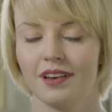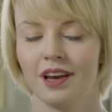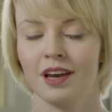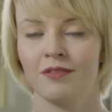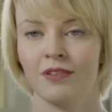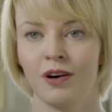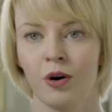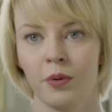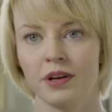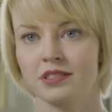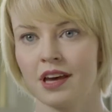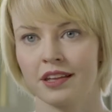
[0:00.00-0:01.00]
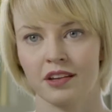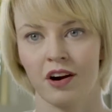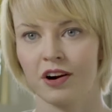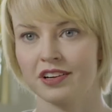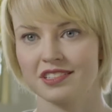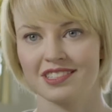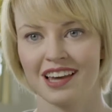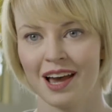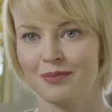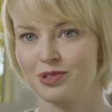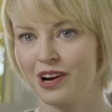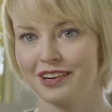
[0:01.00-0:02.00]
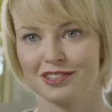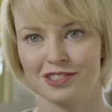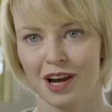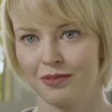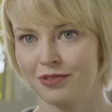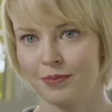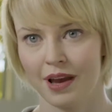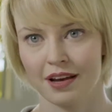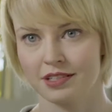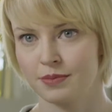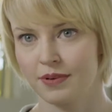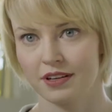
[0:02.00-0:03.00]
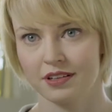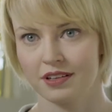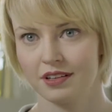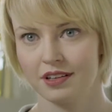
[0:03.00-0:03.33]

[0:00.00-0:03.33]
I've always had the hardest time trying to shop for my husband.